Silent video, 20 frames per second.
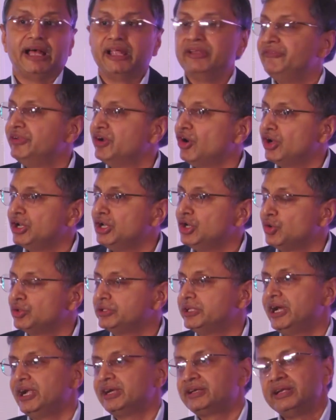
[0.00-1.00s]
And we all know
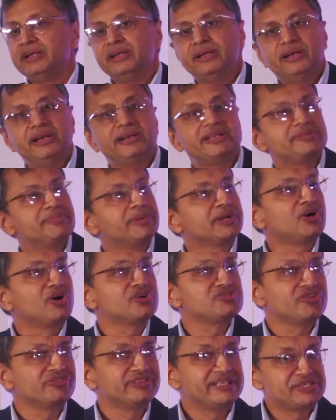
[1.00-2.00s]
that it is
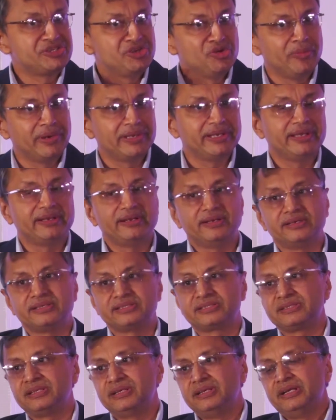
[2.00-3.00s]
because of these human
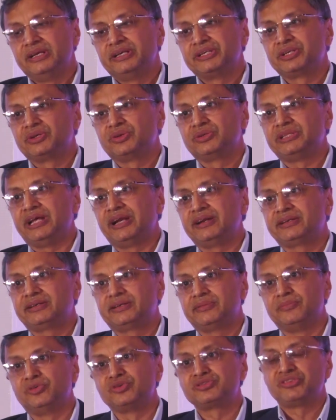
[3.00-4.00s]
errors, that
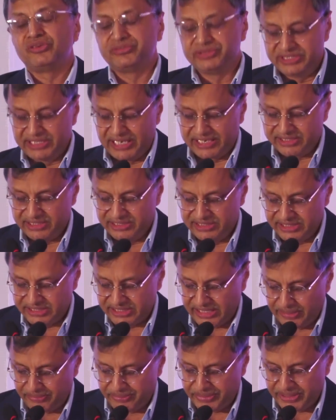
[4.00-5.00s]
most of these accidents
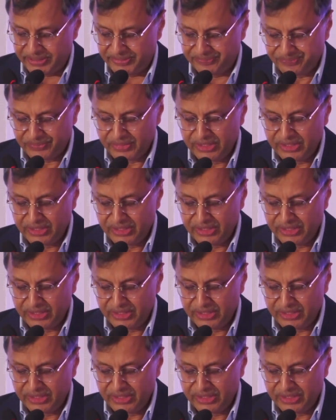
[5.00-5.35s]
happen.